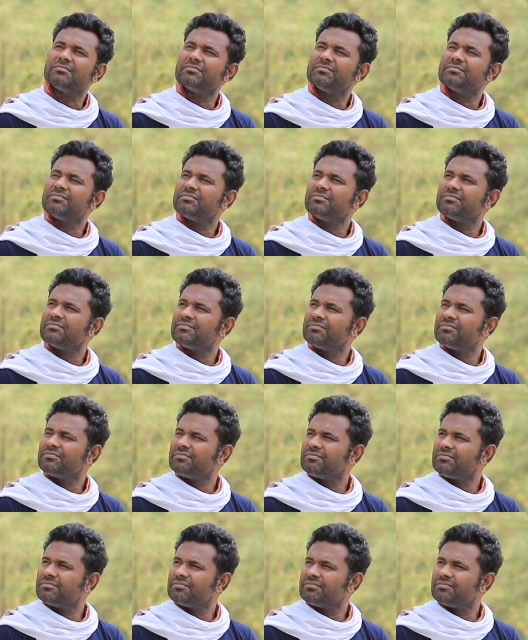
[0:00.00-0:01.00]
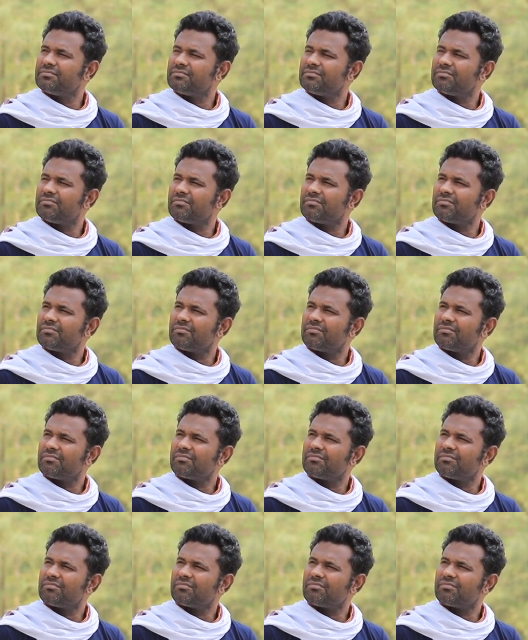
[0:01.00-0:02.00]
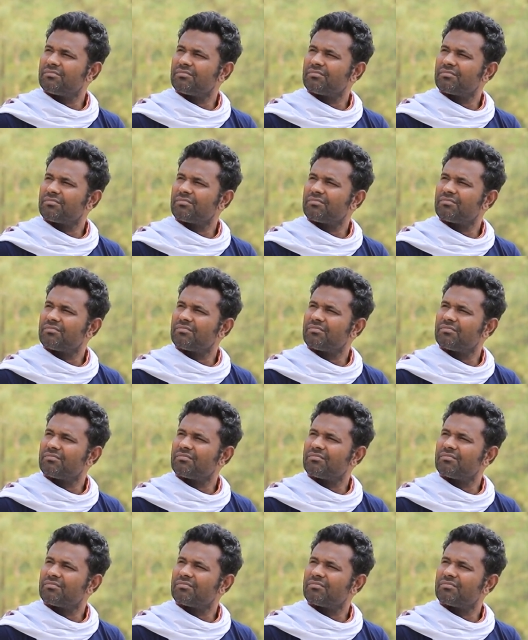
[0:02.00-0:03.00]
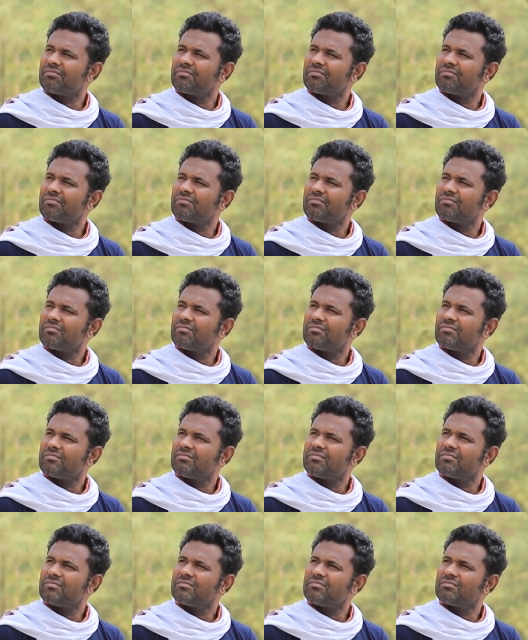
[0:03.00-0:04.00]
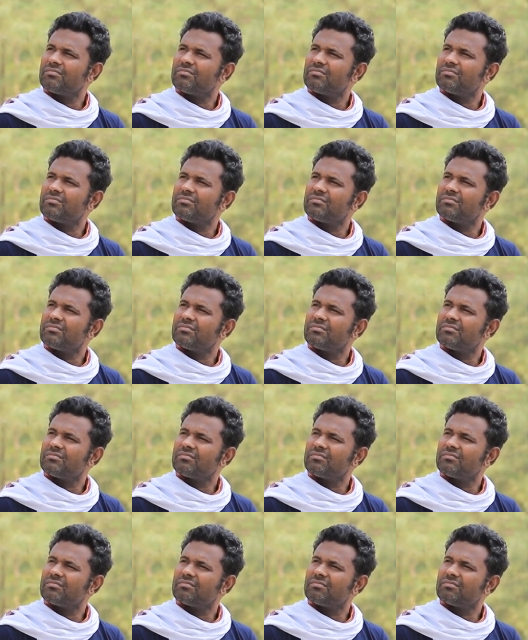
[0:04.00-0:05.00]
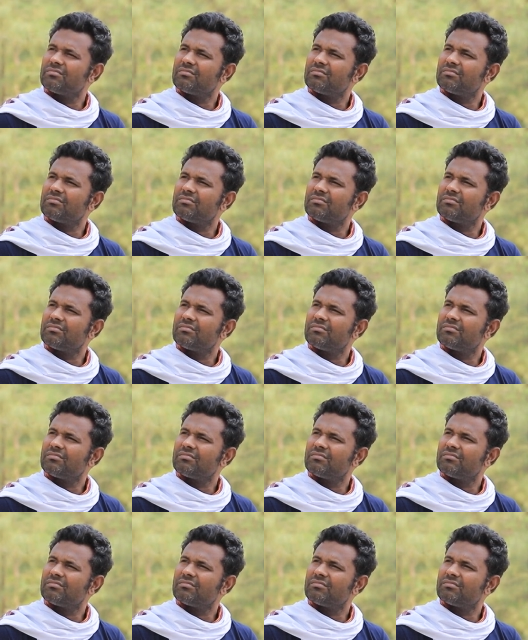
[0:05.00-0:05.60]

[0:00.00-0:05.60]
Nobody speaks.